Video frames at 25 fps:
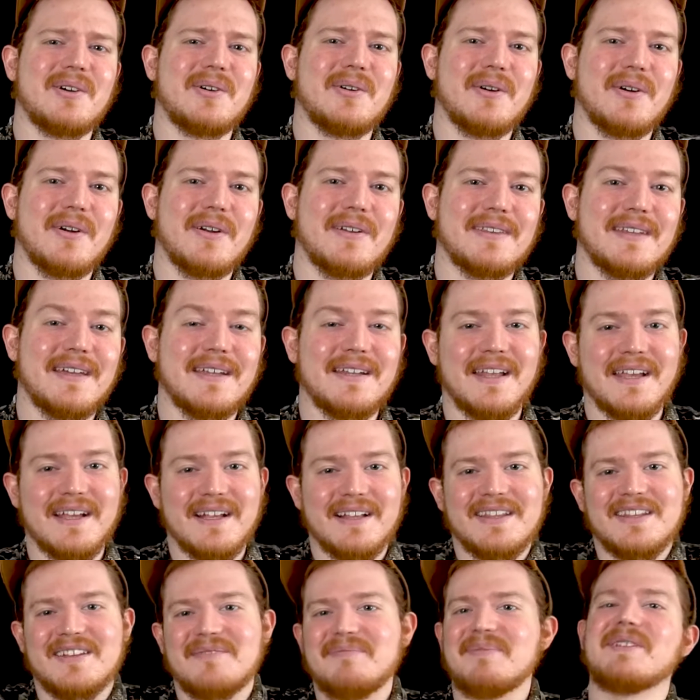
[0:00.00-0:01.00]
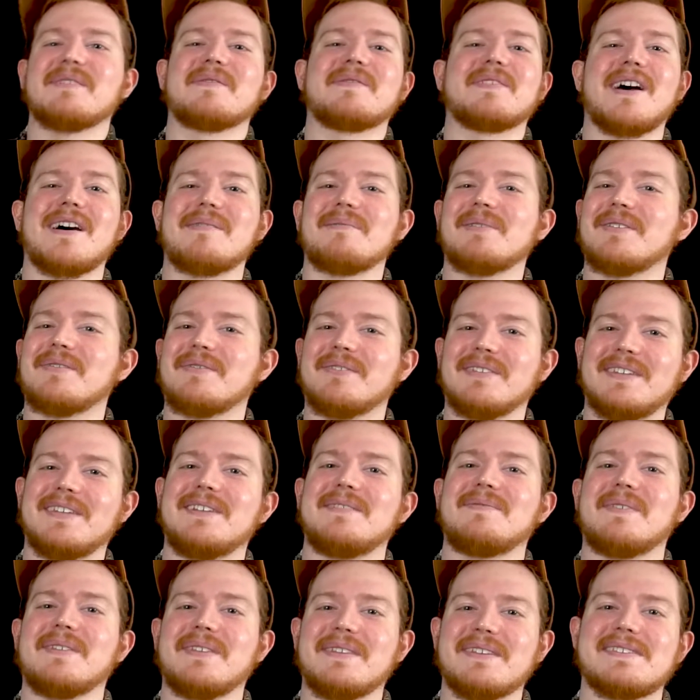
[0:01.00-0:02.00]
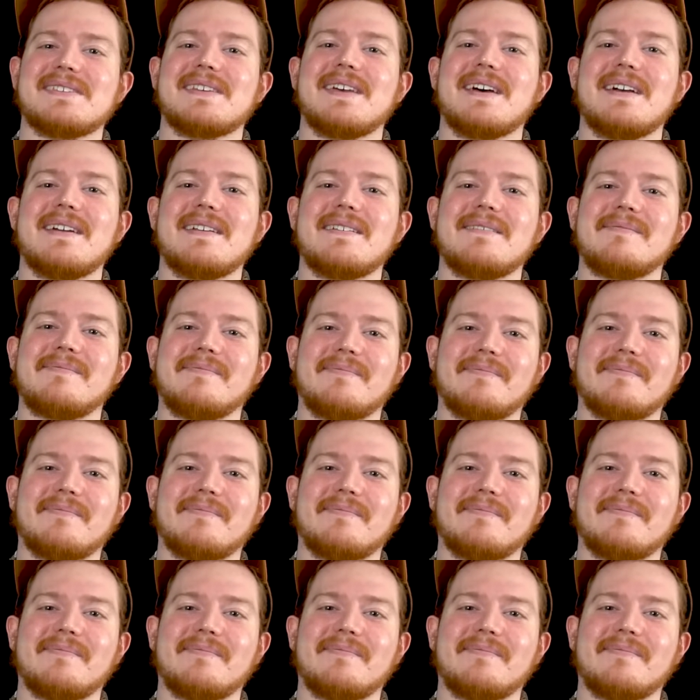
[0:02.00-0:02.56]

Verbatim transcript: core and then like a little bit of comic relief on the side.